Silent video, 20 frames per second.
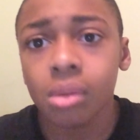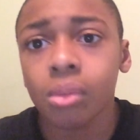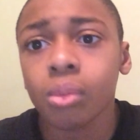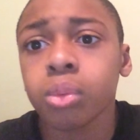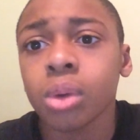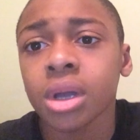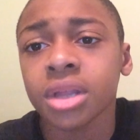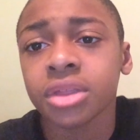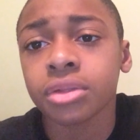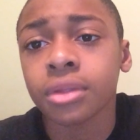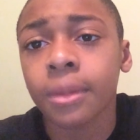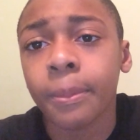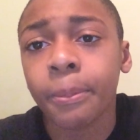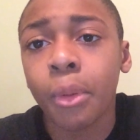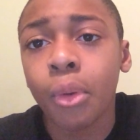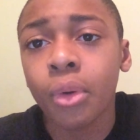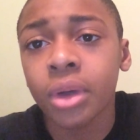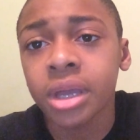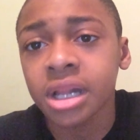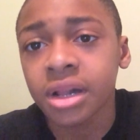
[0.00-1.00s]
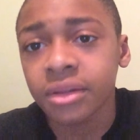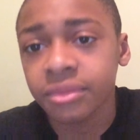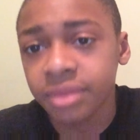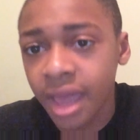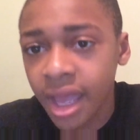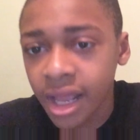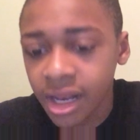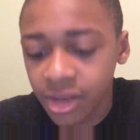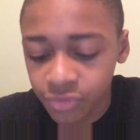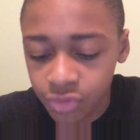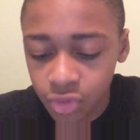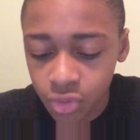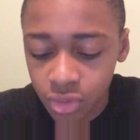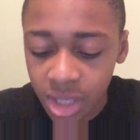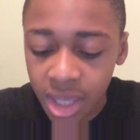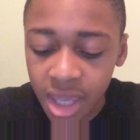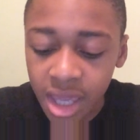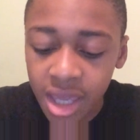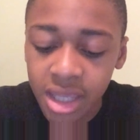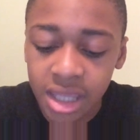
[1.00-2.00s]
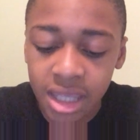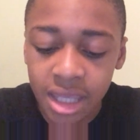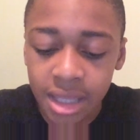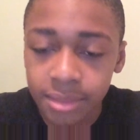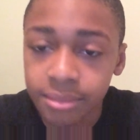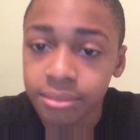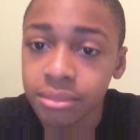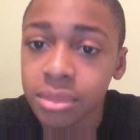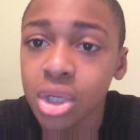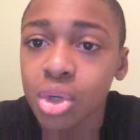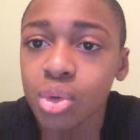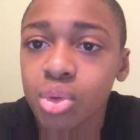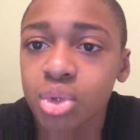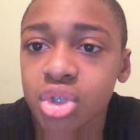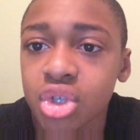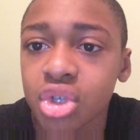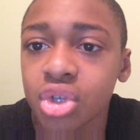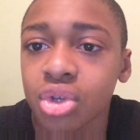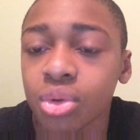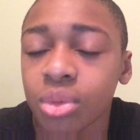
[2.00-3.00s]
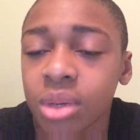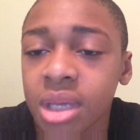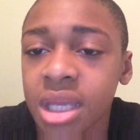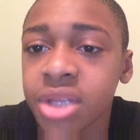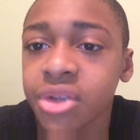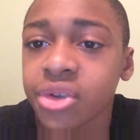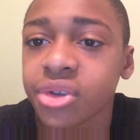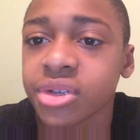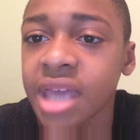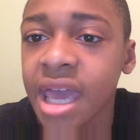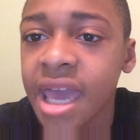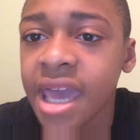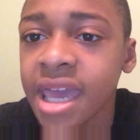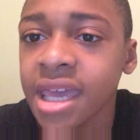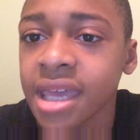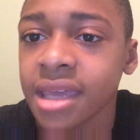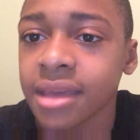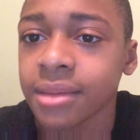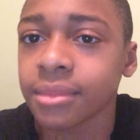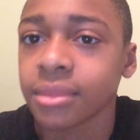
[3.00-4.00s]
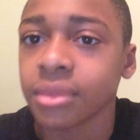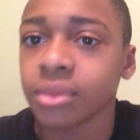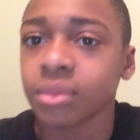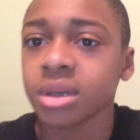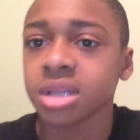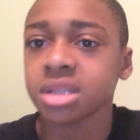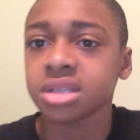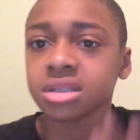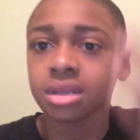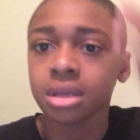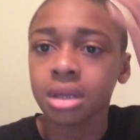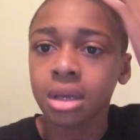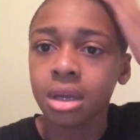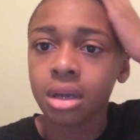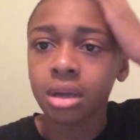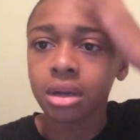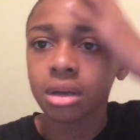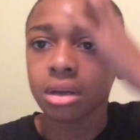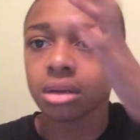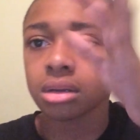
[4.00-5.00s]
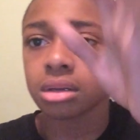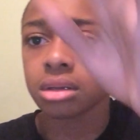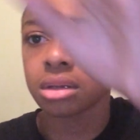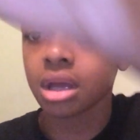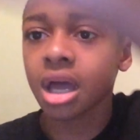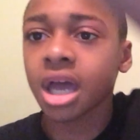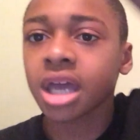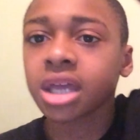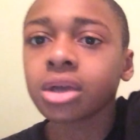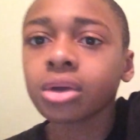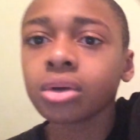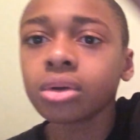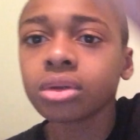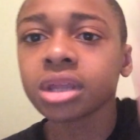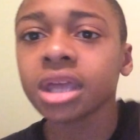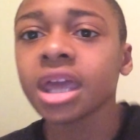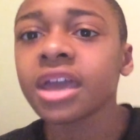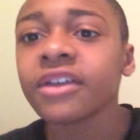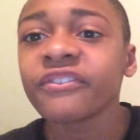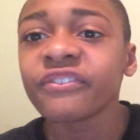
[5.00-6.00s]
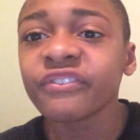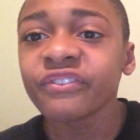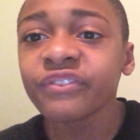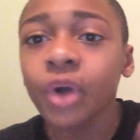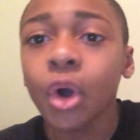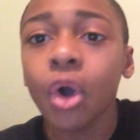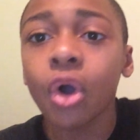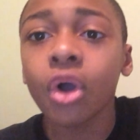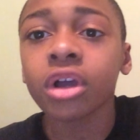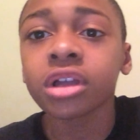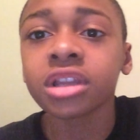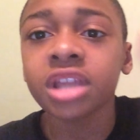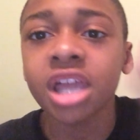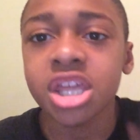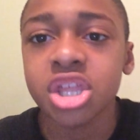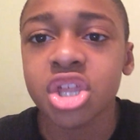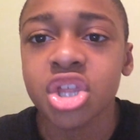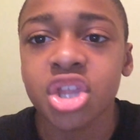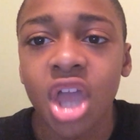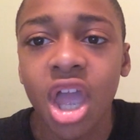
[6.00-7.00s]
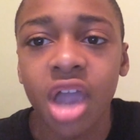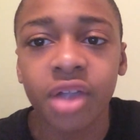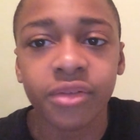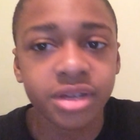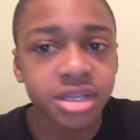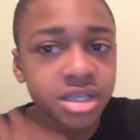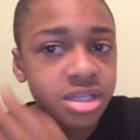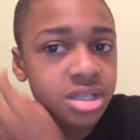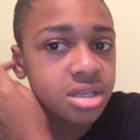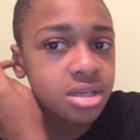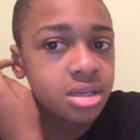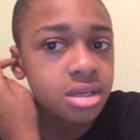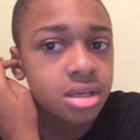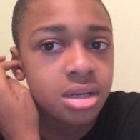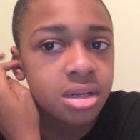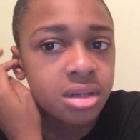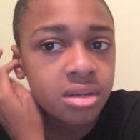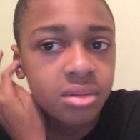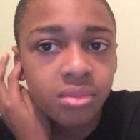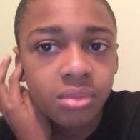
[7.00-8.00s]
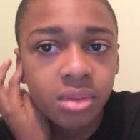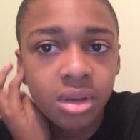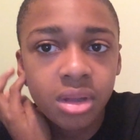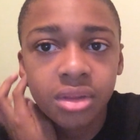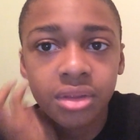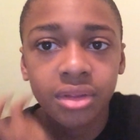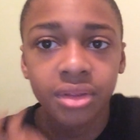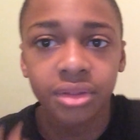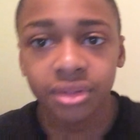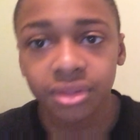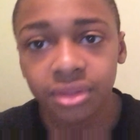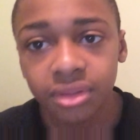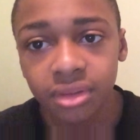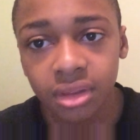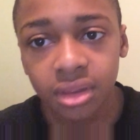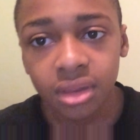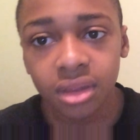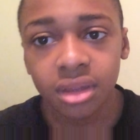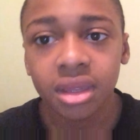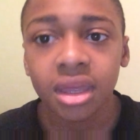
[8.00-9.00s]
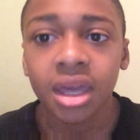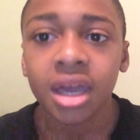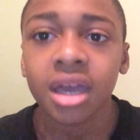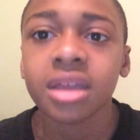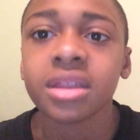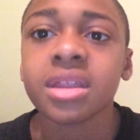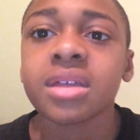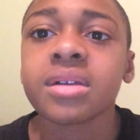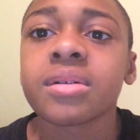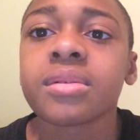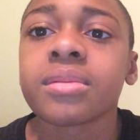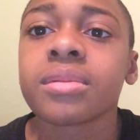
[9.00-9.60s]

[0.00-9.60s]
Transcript: what's the point of that if you can't get Mewtwo in your game? What? I can only get 4 legendaries. Well, guys,